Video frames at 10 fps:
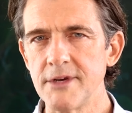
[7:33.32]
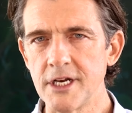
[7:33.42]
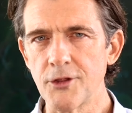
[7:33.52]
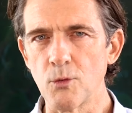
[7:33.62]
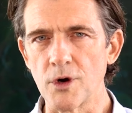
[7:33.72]
In
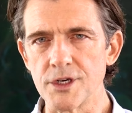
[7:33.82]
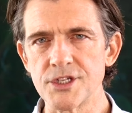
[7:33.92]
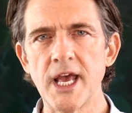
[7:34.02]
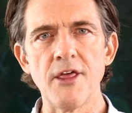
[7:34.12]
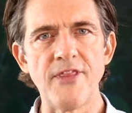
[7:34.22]
other
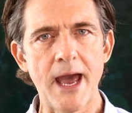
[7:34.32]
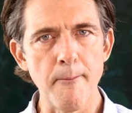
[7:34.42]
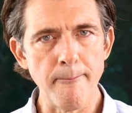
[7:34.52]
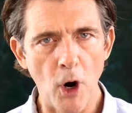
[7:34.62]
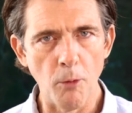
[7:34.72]
words, that
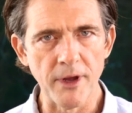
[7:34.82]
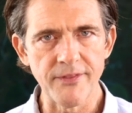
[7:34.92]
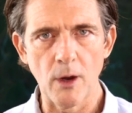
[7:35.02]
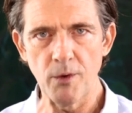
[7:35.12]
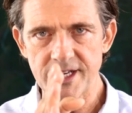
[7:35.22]
moment
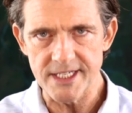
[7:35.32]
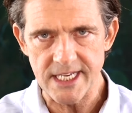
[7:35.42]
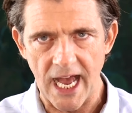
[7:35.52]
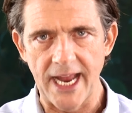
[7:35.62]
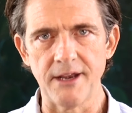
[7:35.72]
that we
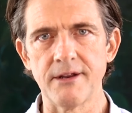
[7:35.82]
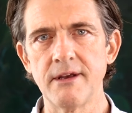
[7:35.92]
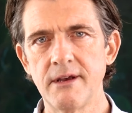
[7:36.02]
decide